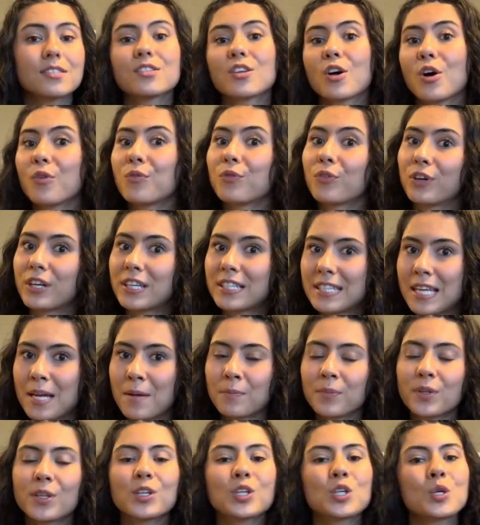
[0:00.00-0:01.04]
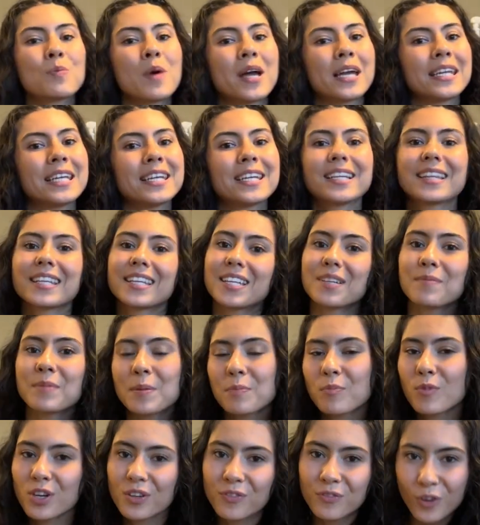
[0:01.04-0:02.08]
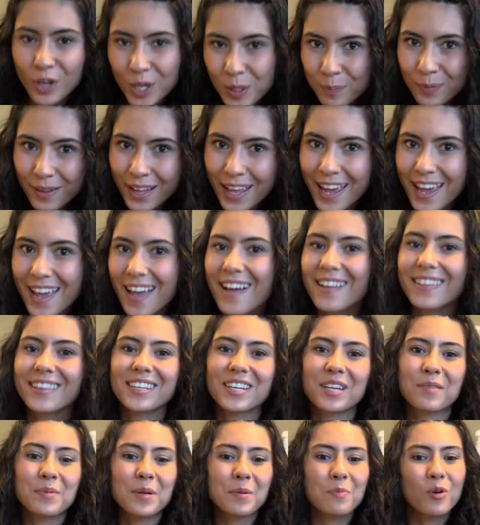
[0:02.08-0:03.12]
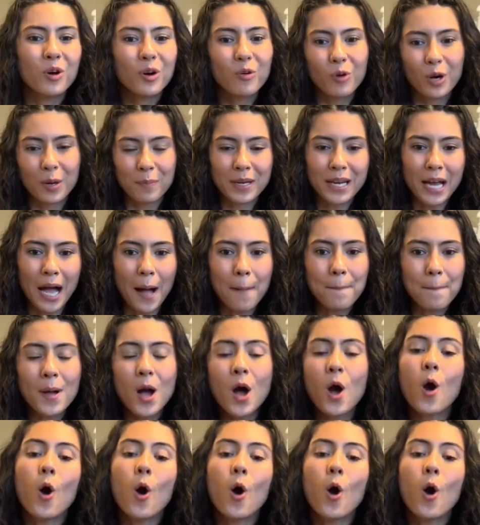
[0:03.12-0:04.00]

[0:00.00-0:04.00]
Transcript: So for example, you might need a little bit more foreplay, a little bit more warming up,